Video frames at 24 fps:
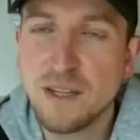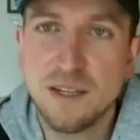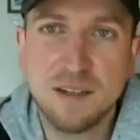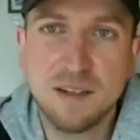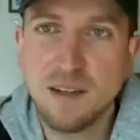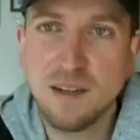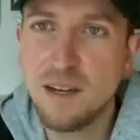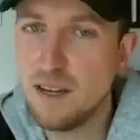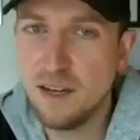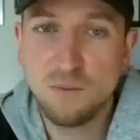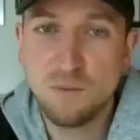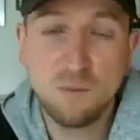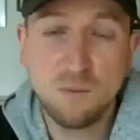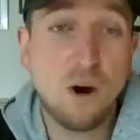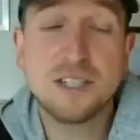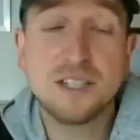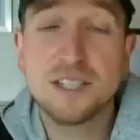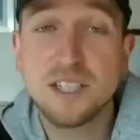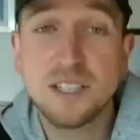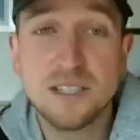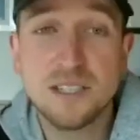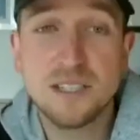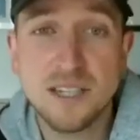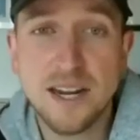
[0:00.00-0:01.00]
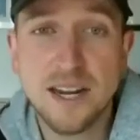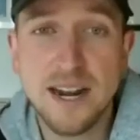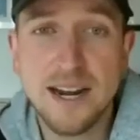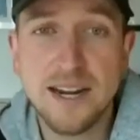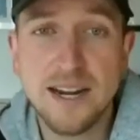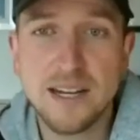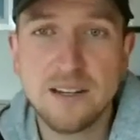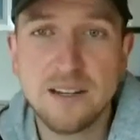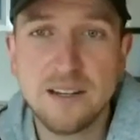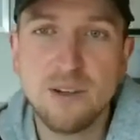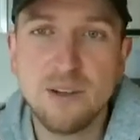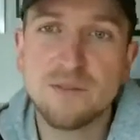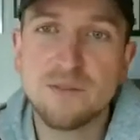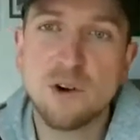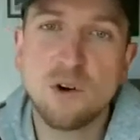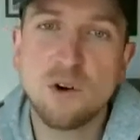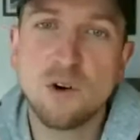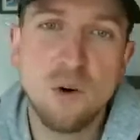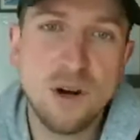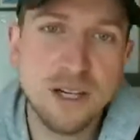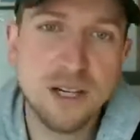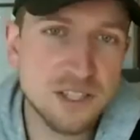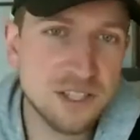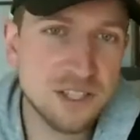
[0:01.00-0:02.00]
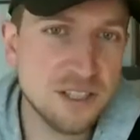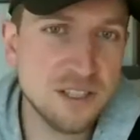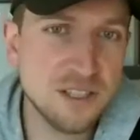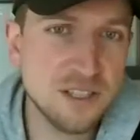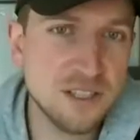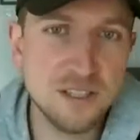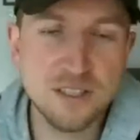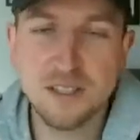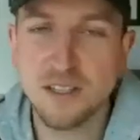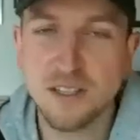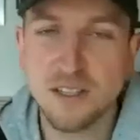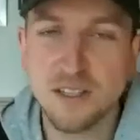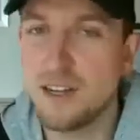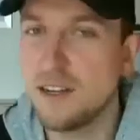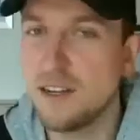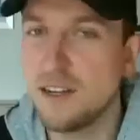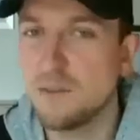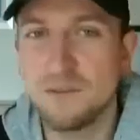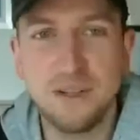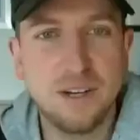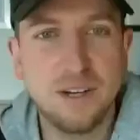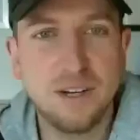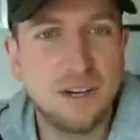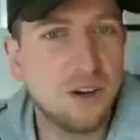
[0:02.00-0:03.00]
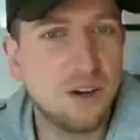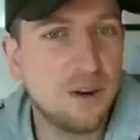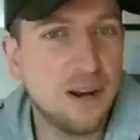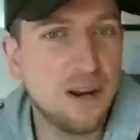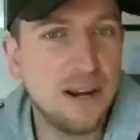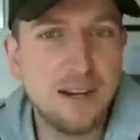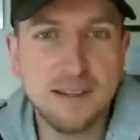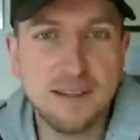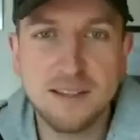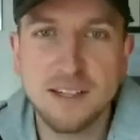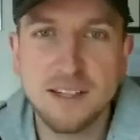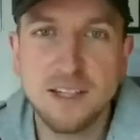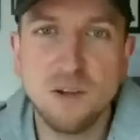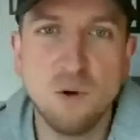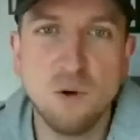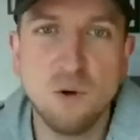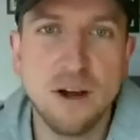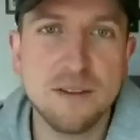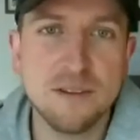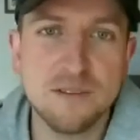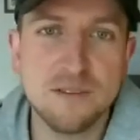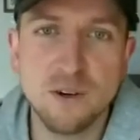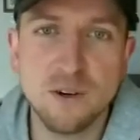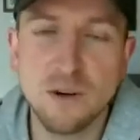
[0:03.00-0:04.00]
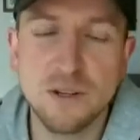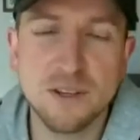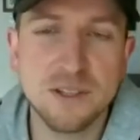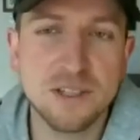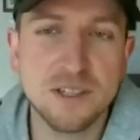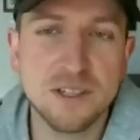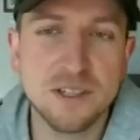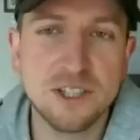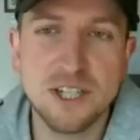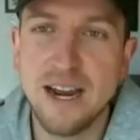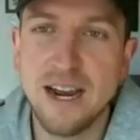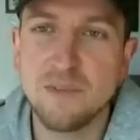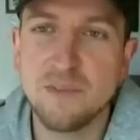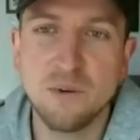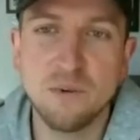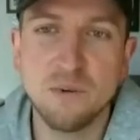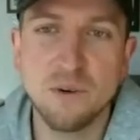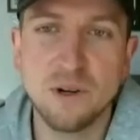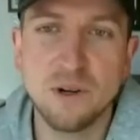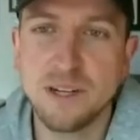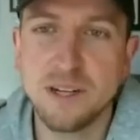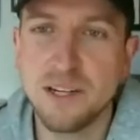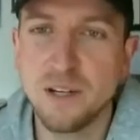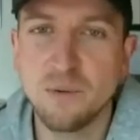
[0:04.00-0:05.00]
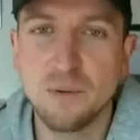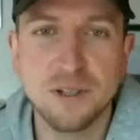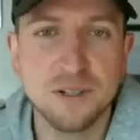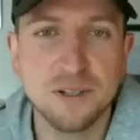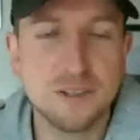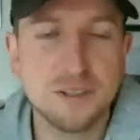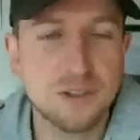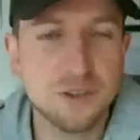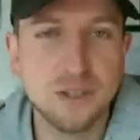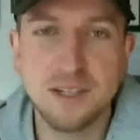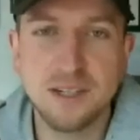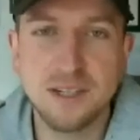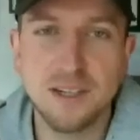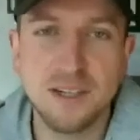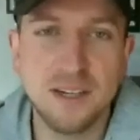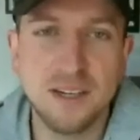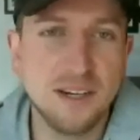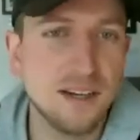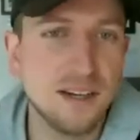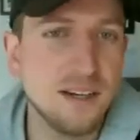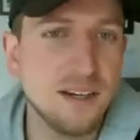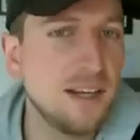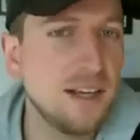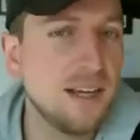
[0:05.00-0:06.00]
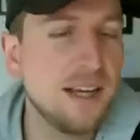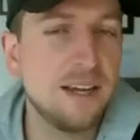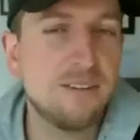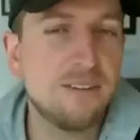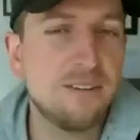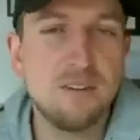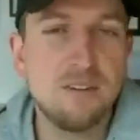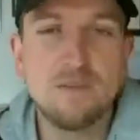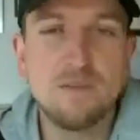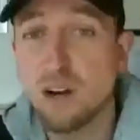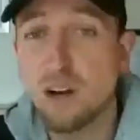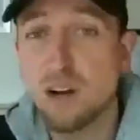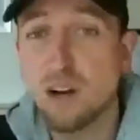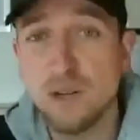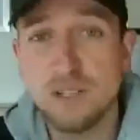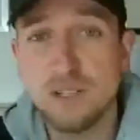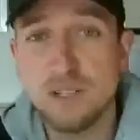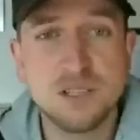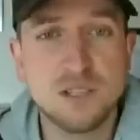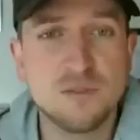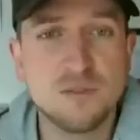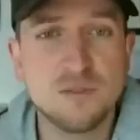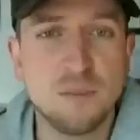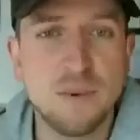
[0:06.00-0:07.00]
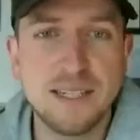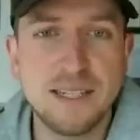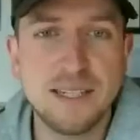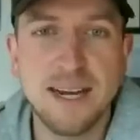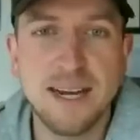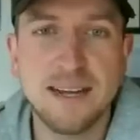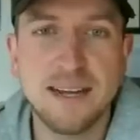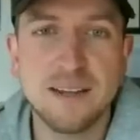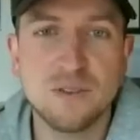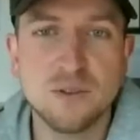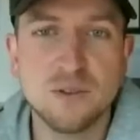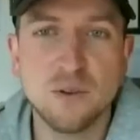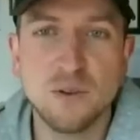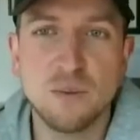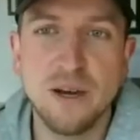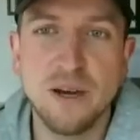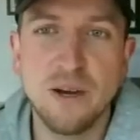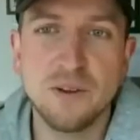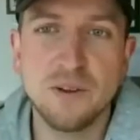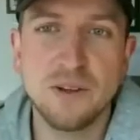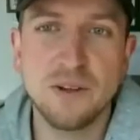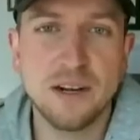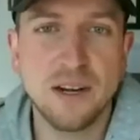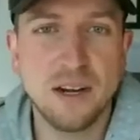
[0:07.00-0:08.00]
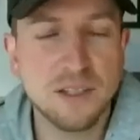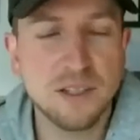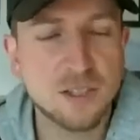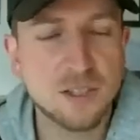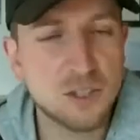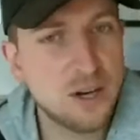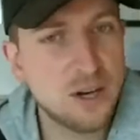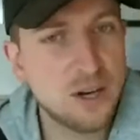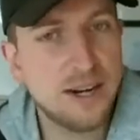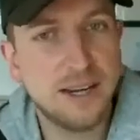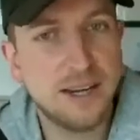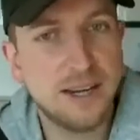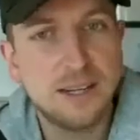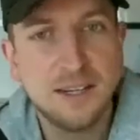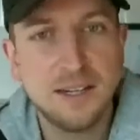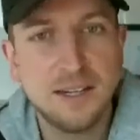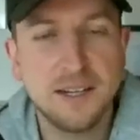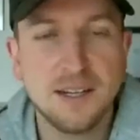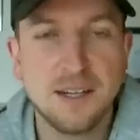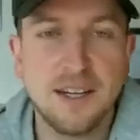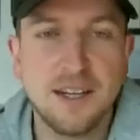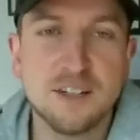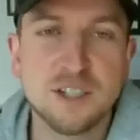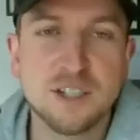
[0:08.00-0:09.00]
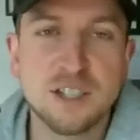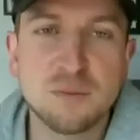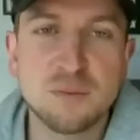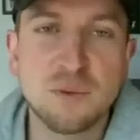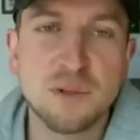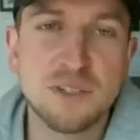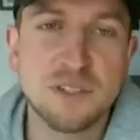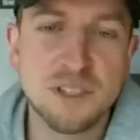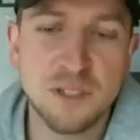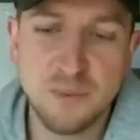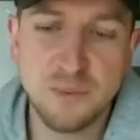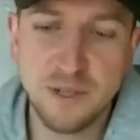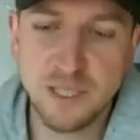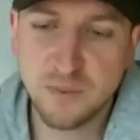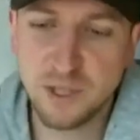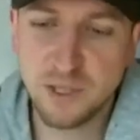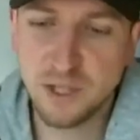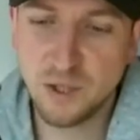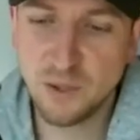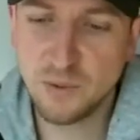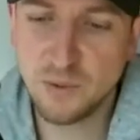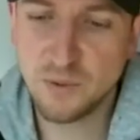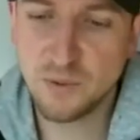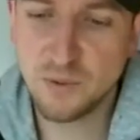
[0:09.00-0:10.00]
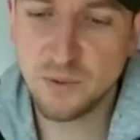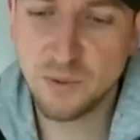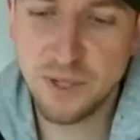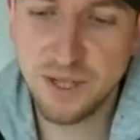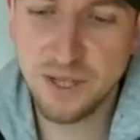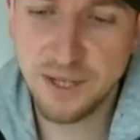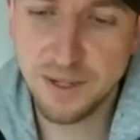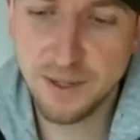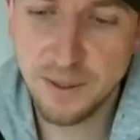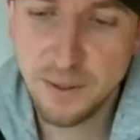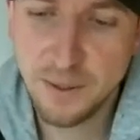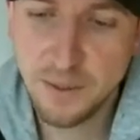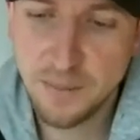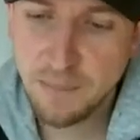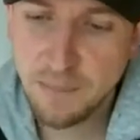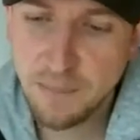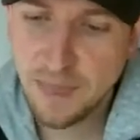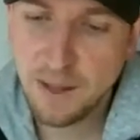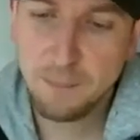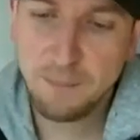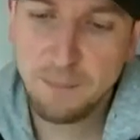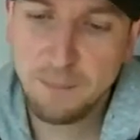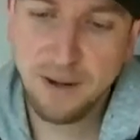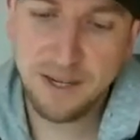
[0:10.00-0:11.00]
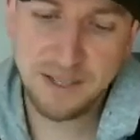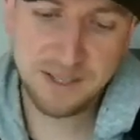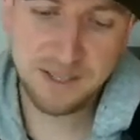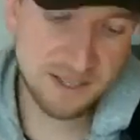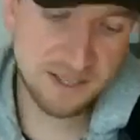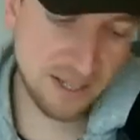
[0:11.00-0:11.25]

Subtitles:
watching tonight, if you have questions, anything you want, throw it in the chat. We want to hear what you're drinking. If you've got questions for my dad, throw them out there and I'll try to intersperse them as we go through here. But